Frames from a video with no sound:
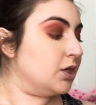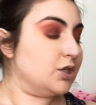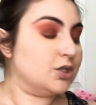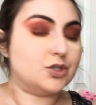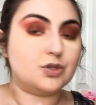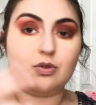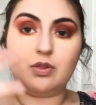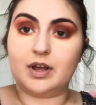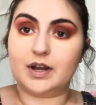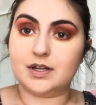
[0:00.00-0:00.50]

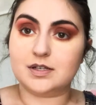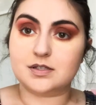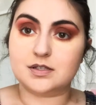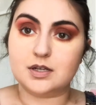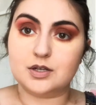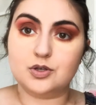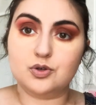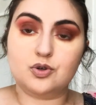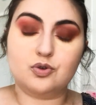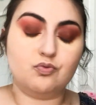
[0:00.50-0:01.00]
So like I
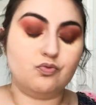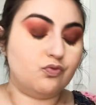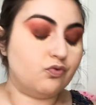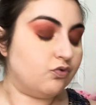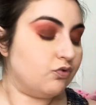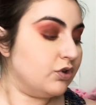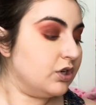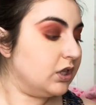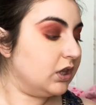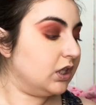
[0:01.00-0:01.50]
said, you can
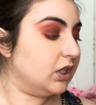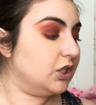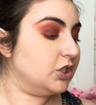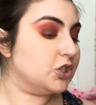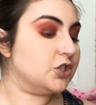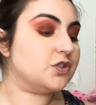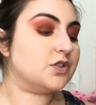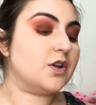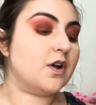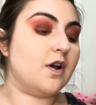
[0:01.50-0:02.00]
really
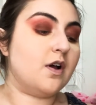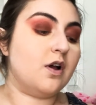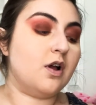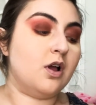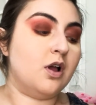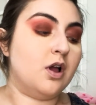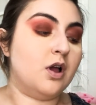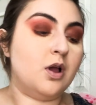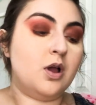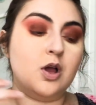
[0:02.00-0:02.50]
just
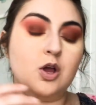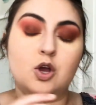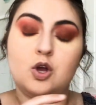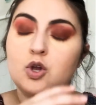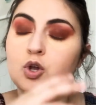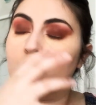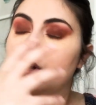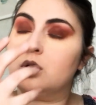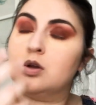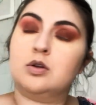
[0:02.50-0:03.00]

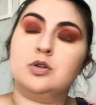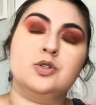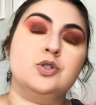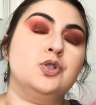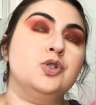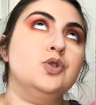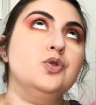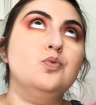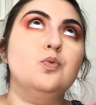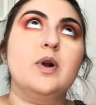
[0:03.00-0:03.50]

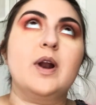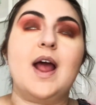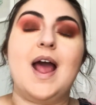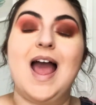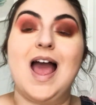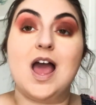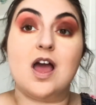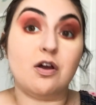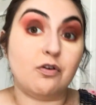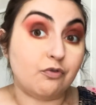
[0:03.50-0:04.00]
do
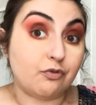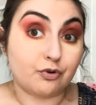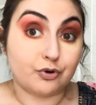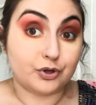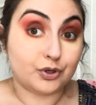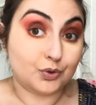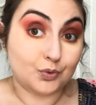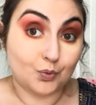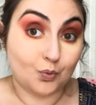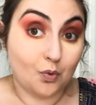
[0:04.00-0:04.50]
whatever
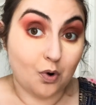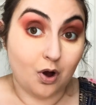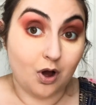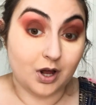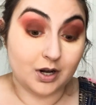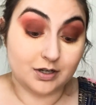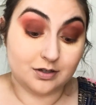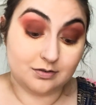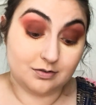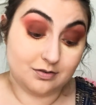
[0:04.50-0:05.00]
you
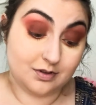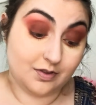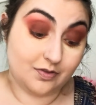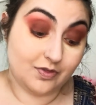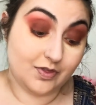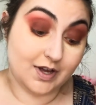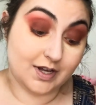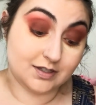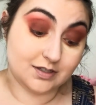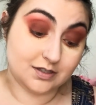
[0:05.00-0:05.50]
want,
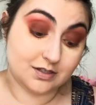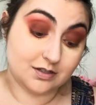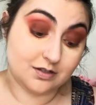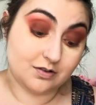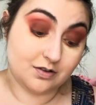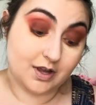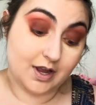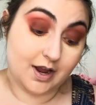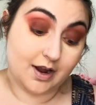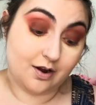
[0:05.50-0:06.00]
and that's
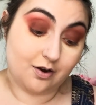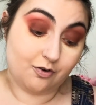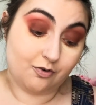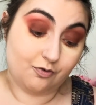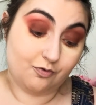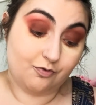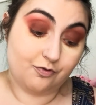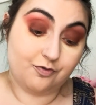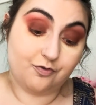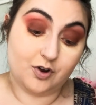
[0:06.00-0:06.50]

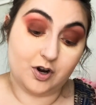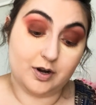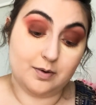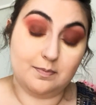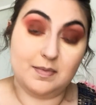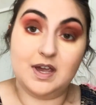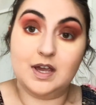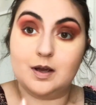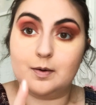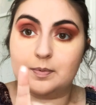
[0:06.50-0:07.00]
how
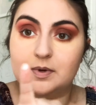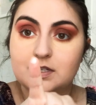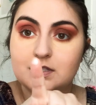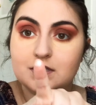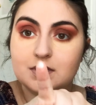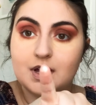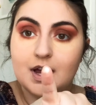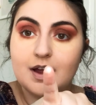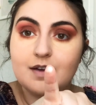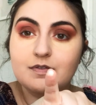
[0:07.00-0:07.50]
fun makeup is.
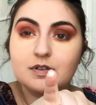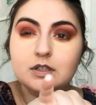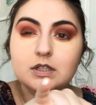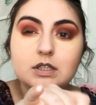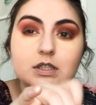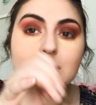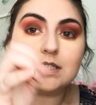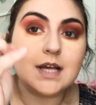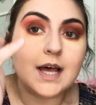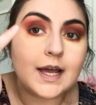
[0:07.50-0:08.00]
See, I have a
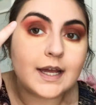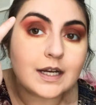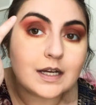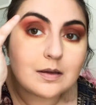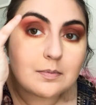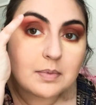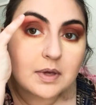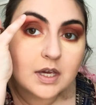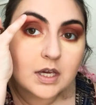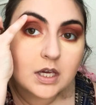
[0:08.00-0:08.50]
little
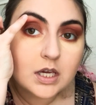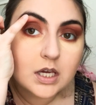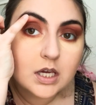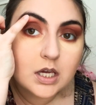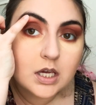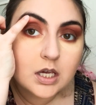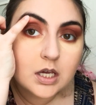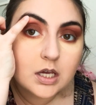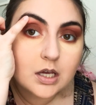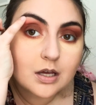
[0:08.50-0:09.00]
tiny
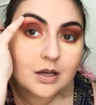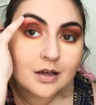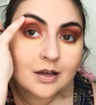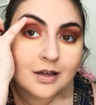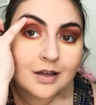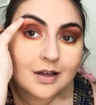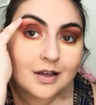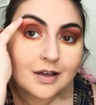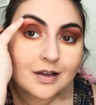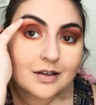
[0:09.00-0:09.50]
pinky,
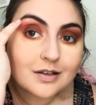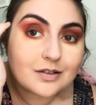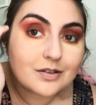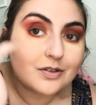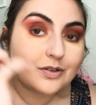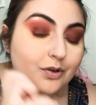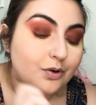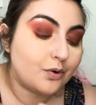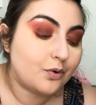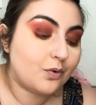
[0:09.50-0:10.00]

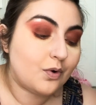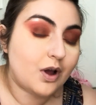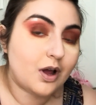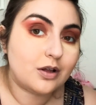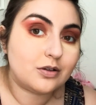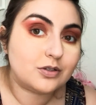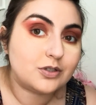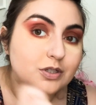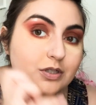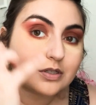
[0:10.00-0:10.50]
so
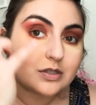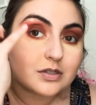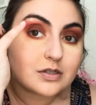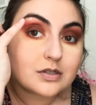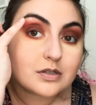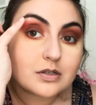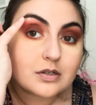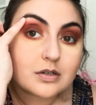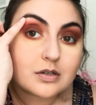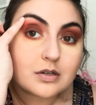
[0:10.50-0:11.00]
I'll
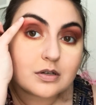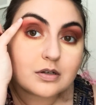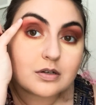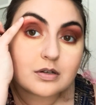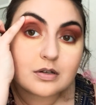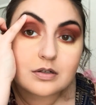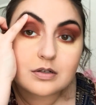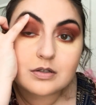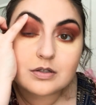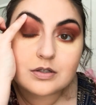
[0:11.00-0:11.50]
just
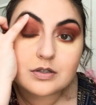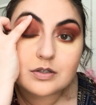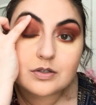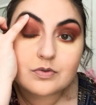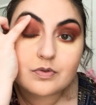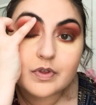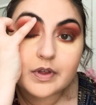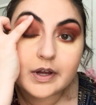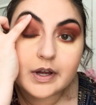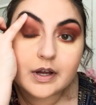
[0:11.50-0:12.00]

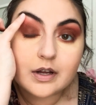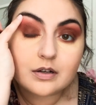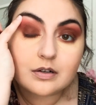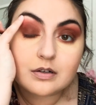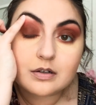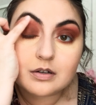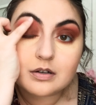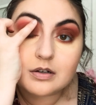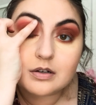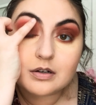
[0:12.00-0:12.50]
do that,
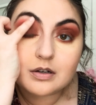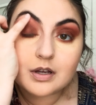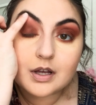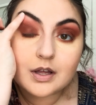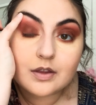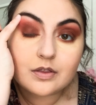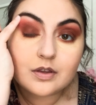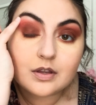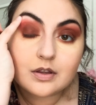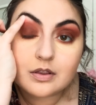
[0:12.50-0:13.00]

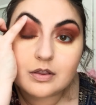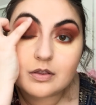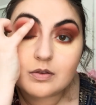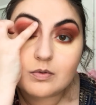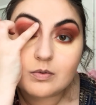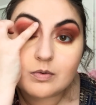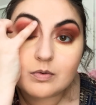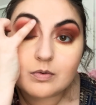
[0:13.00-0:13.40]
and then,